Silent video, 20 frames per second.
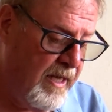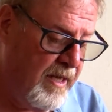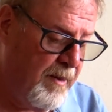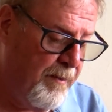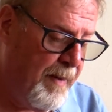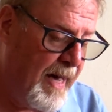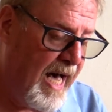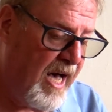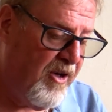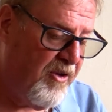in the
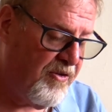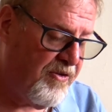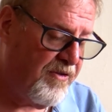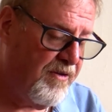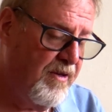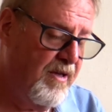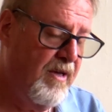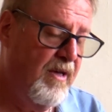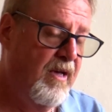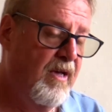bowels,
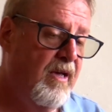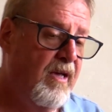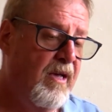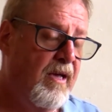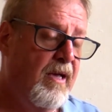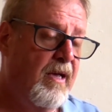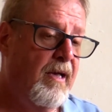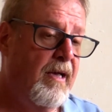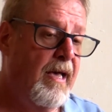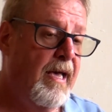
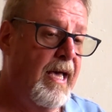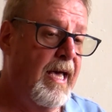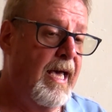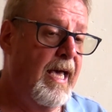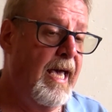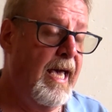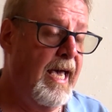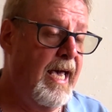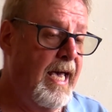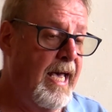
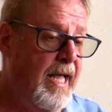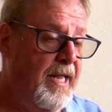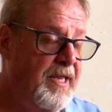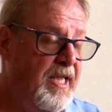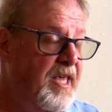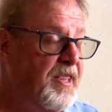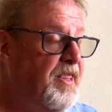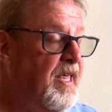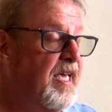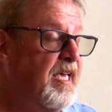and
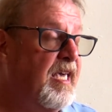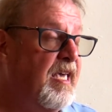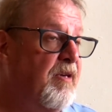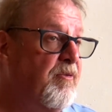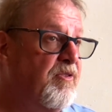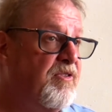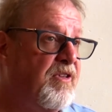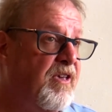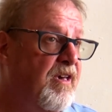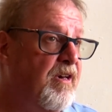they think he
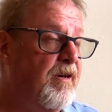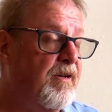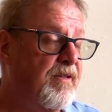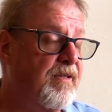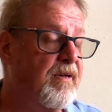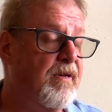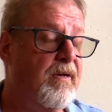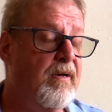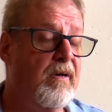was killed.